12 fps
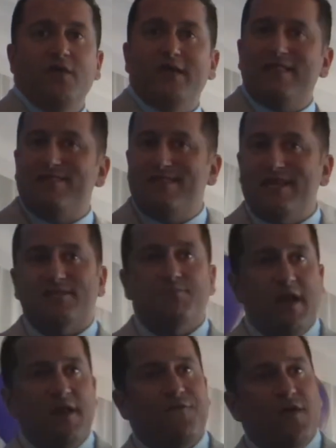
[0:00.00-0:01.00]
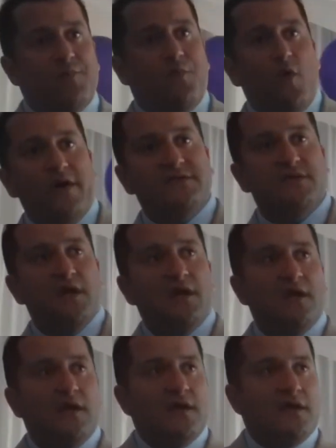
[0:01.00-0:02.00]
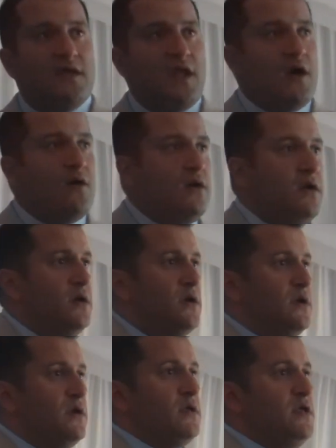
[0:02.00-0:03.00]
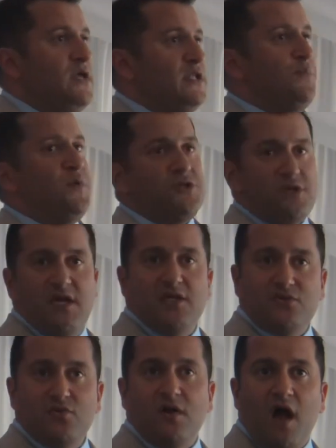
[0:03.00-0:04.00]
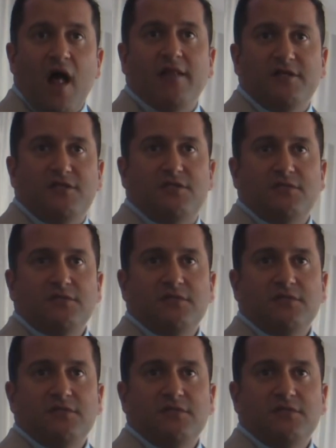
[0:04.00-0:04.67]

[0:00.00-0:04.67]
When you get this many freedom points, you get to put your kids through college.